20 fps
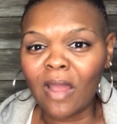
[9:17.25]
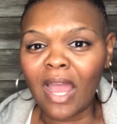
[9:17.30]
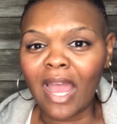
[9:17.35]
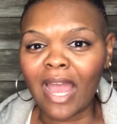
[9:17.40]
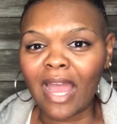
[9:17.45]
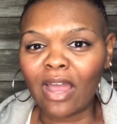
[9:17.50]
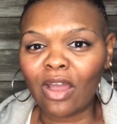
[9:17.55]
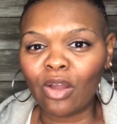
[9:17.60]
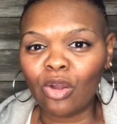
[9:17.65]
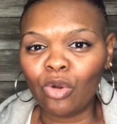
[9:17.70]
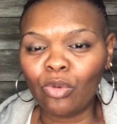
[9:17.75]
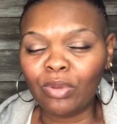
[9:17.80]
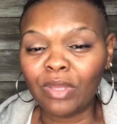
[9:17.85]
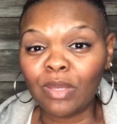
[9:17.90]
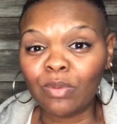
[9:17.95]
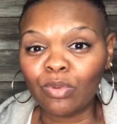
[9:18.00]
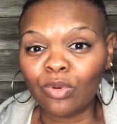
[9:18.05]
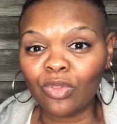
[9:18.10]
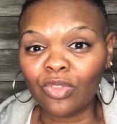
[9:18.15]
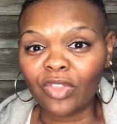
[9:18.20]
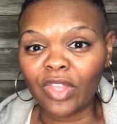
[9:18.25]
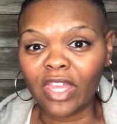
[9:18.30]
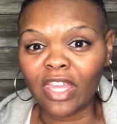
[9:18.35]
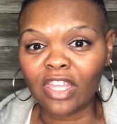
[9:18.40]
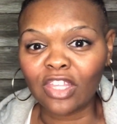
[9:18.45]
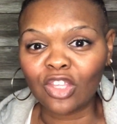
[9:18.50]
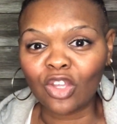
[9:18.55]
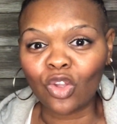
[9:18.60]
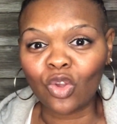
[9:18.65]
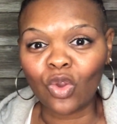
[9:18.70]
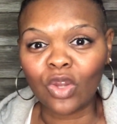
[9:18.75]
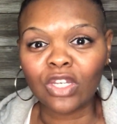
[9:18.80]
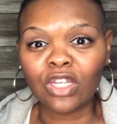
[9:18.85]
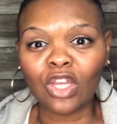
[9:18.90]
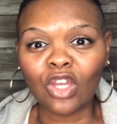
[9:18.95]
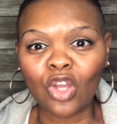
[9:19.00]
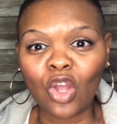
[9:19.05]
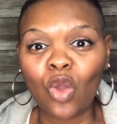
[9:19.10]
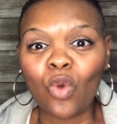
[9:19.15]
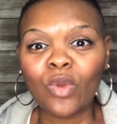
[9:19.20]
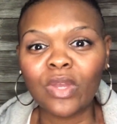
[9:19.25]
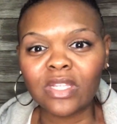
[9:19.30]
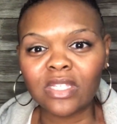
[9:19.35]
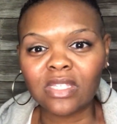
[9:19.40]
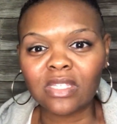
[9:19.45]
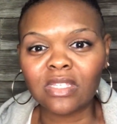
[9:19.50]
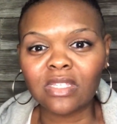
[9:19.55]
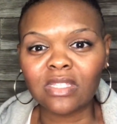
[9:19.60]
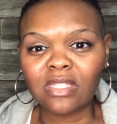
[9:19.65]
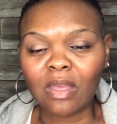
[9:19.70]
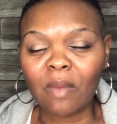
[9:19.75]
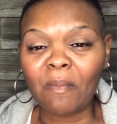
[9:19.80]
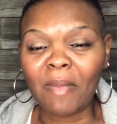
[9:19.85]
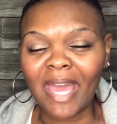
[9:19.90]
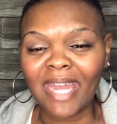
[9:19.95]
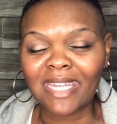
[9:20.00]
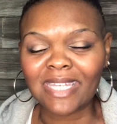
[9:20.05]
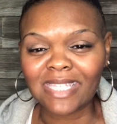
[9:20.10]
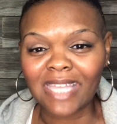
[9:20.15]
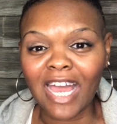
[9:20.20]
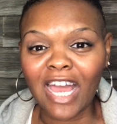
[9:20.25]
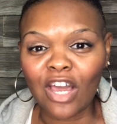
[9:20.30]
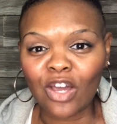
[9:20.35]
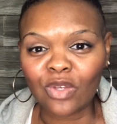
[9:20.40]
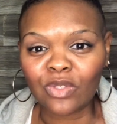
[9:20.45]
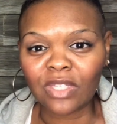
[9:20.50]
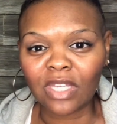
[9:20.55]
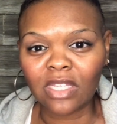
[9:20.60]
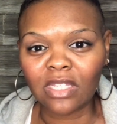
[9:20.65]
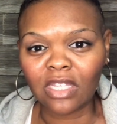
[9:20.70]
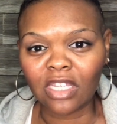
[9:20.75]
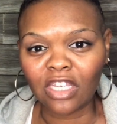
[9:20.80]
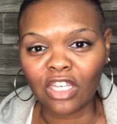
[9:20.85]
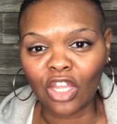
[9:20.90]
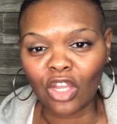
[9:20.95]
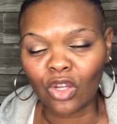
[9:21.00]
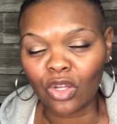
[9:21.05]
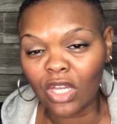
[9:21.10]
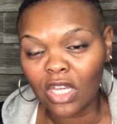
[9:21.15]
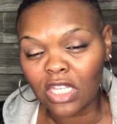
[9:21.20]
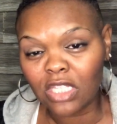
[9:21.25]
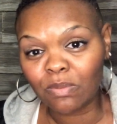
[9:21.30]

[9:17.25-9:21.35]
how people think they're going to go into somebody's house and then they're